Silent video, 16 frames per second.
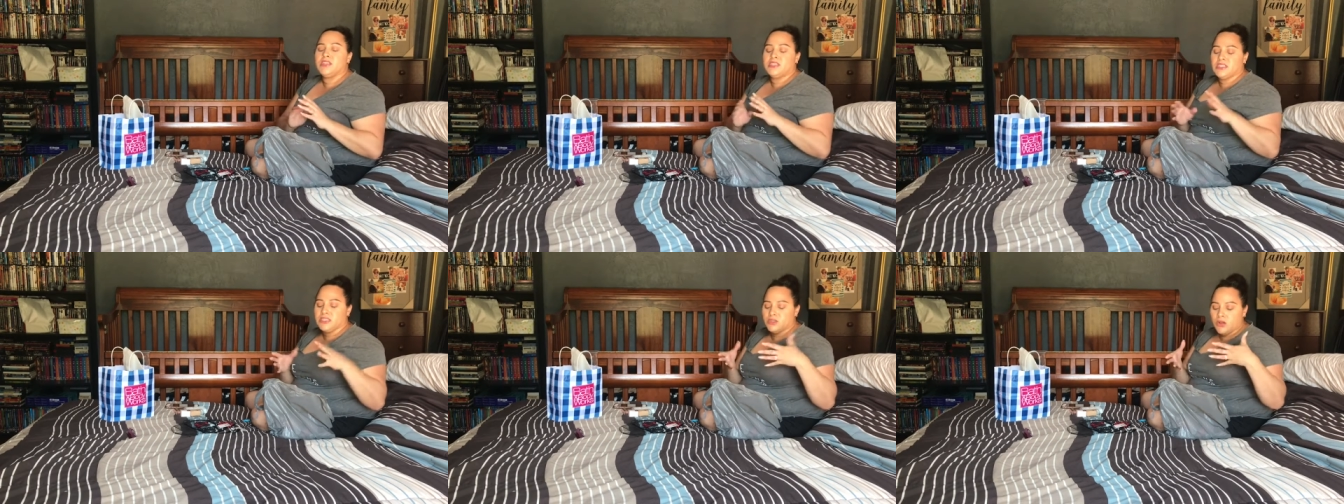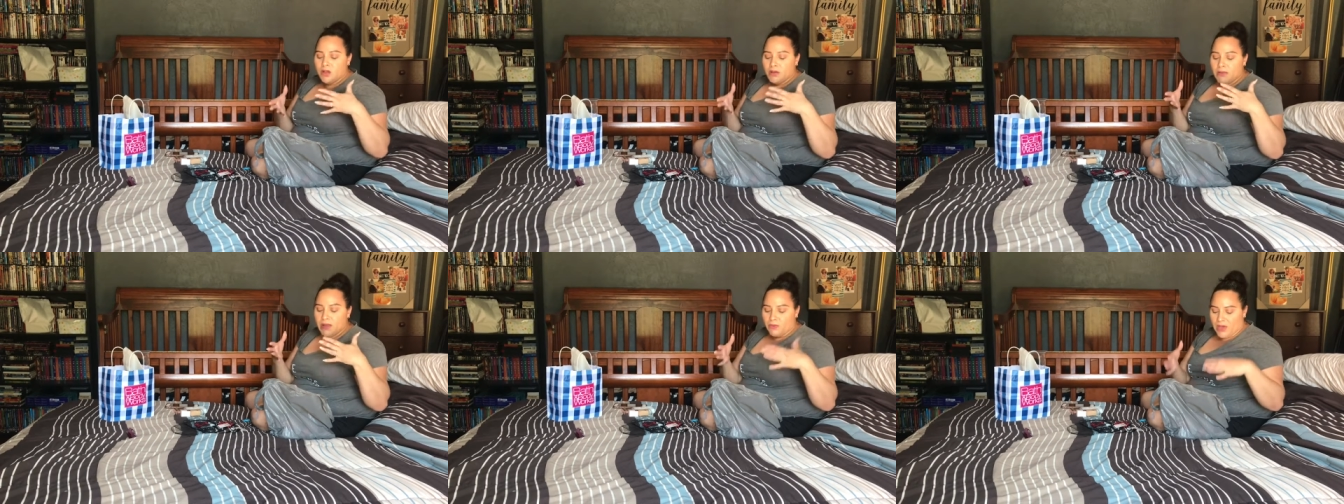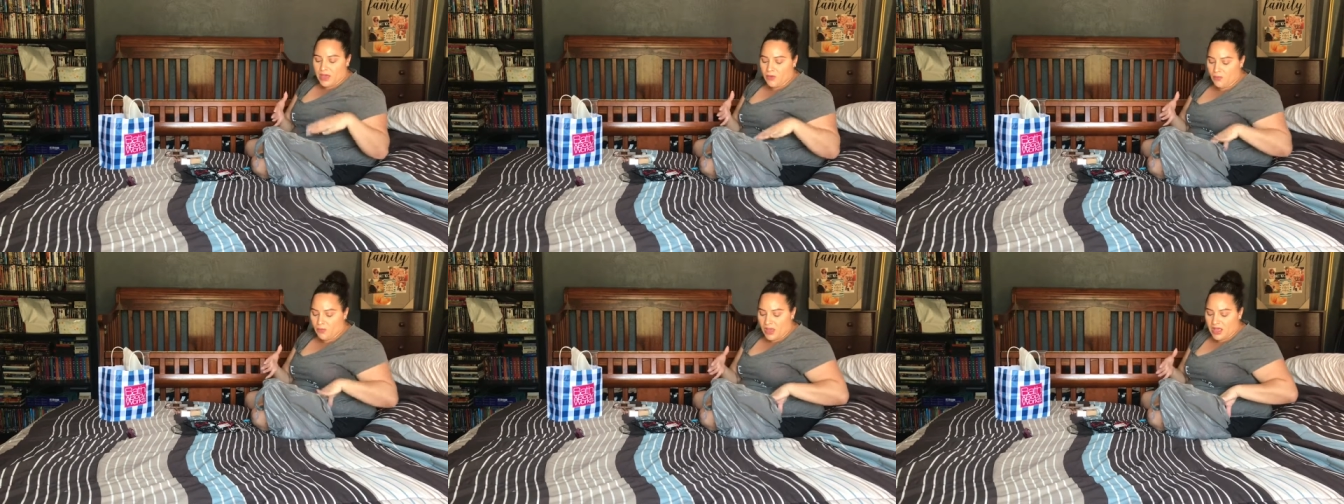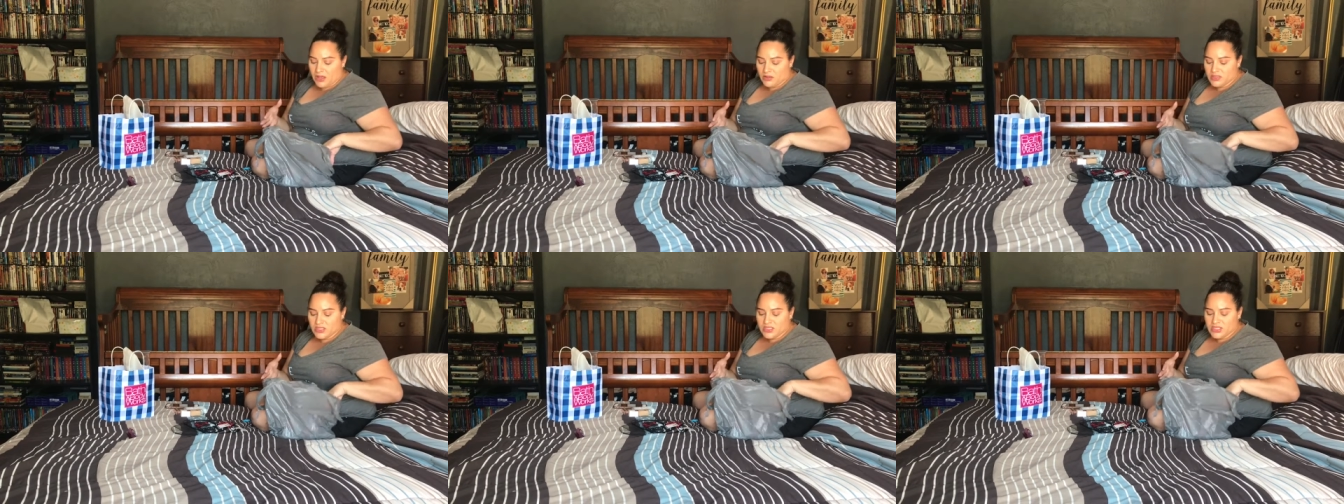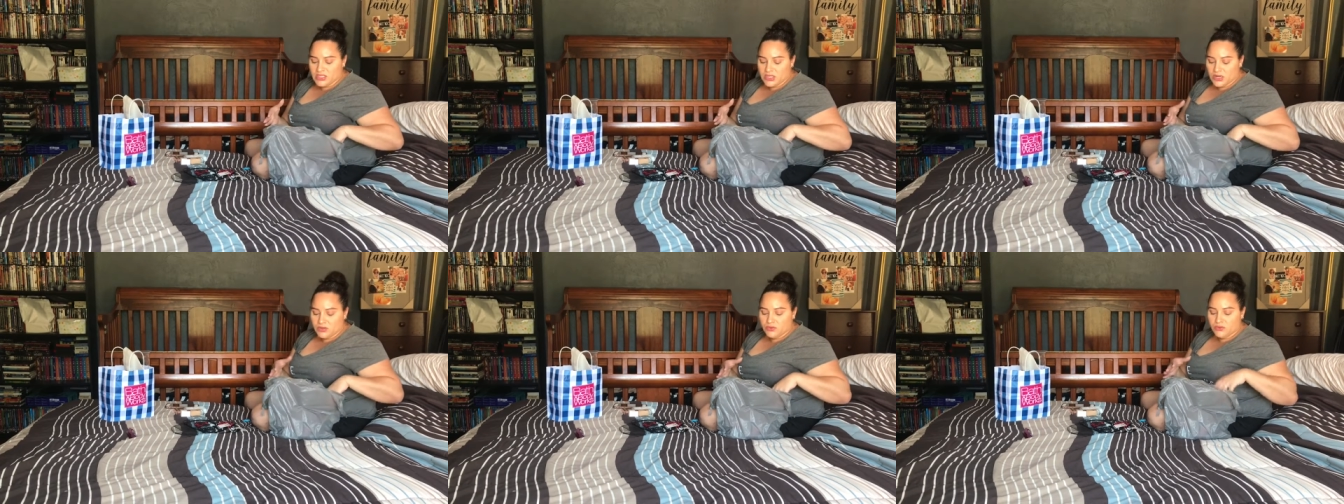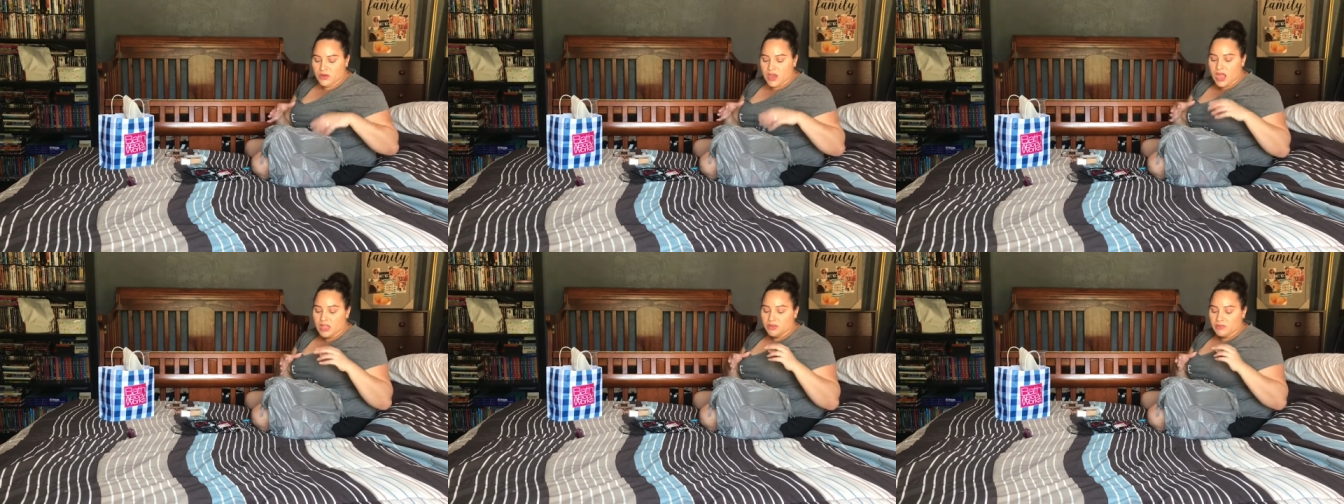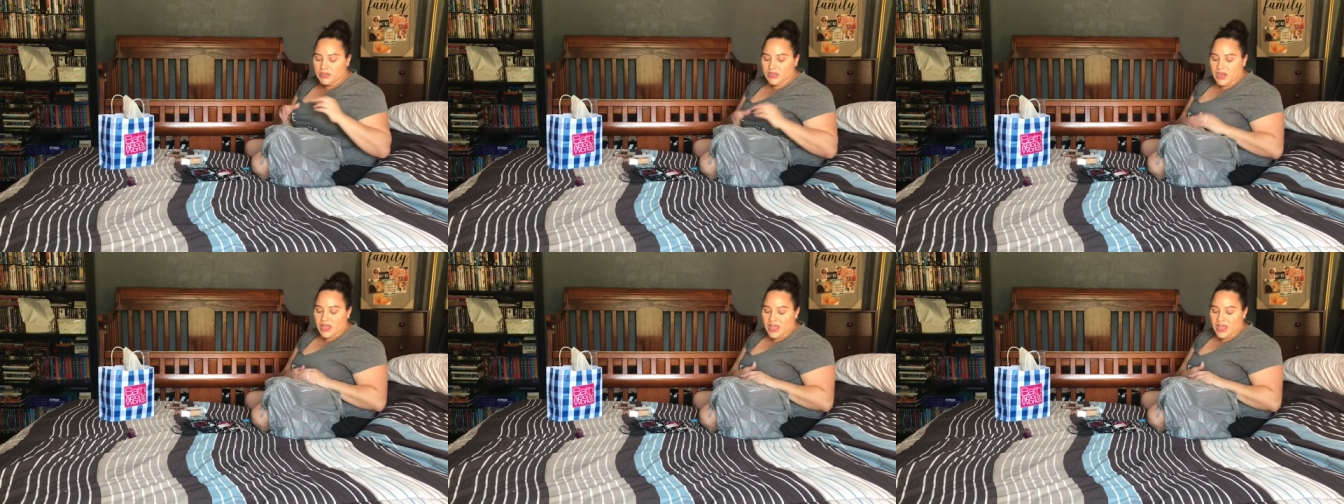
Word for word: This is all by Wet and Wild. This is their new Halloween